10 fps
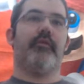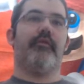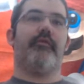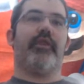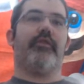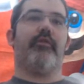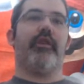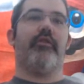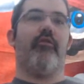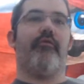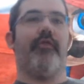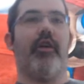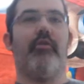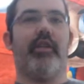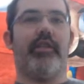Victory! Your
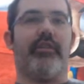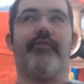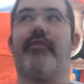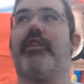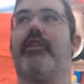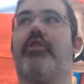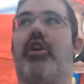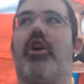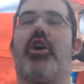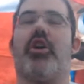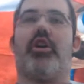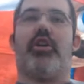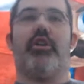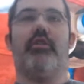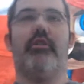foe is defeated.
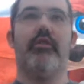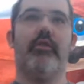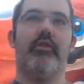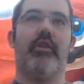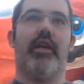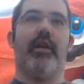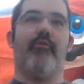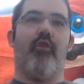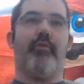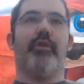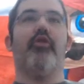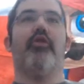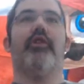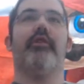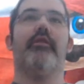Ah, I am Robin
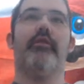Hood.